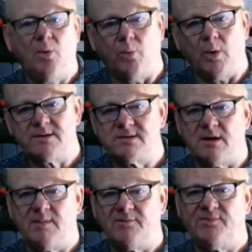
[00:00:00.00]
one
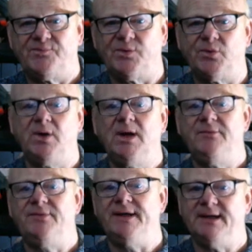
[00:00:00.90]
time offer four
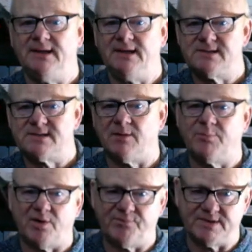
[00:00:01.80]
the holistic
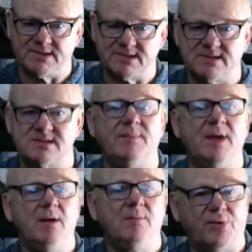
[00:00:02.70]
profit system
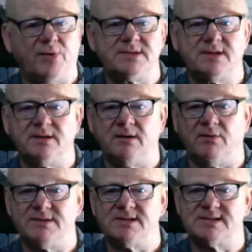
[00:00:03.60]
priced at
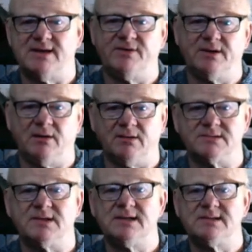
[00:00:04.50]
$97
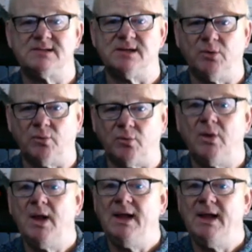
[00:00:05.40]
and this is the all